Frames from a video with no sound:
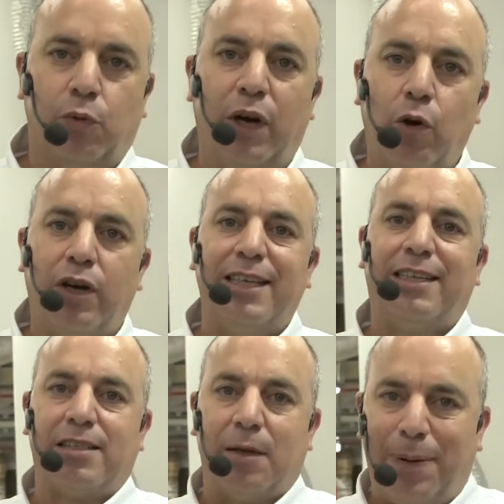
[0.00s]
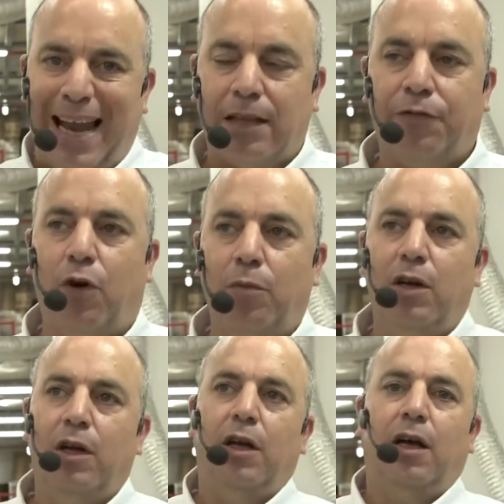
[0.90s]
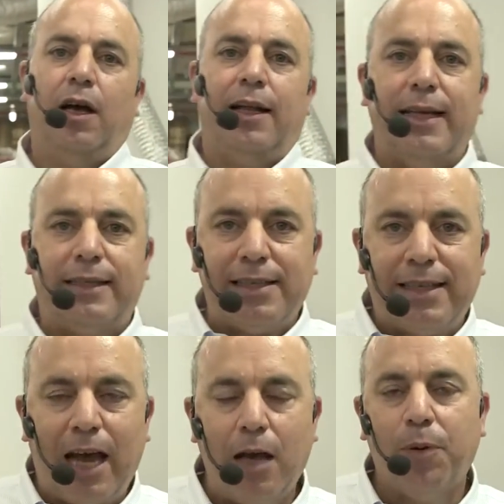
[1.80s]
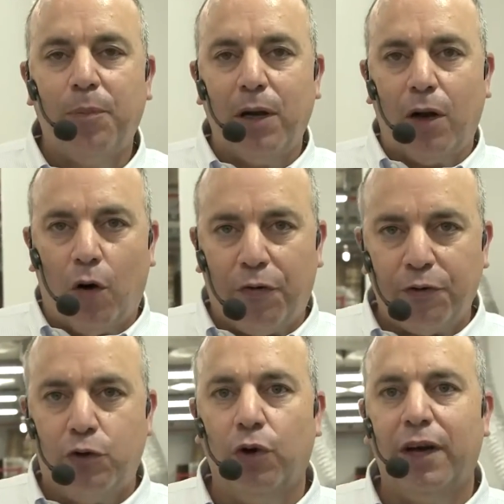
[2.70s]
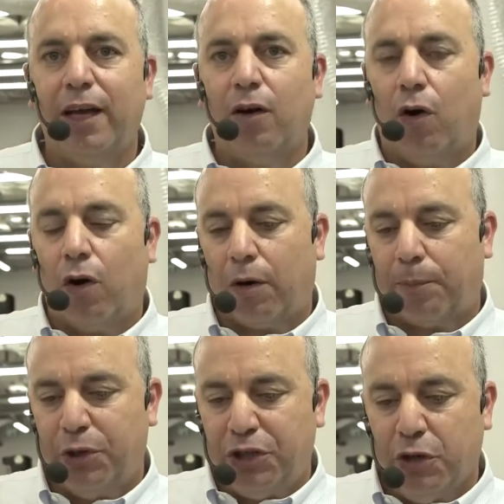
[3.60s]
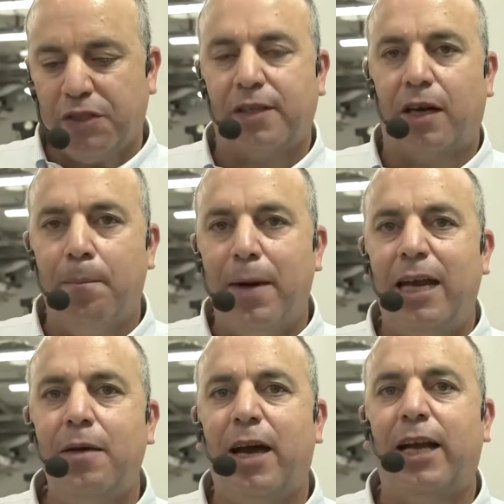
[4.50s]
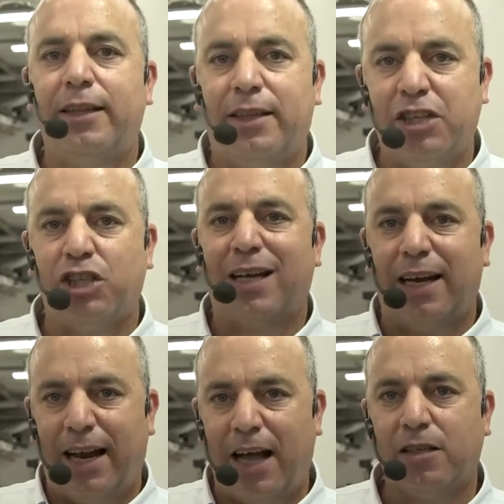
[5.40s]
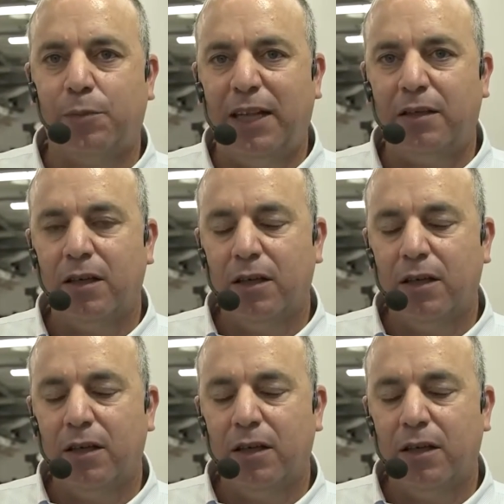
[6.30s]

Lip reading: We look at it as a platform that is capable of doing or producing many digital enhancements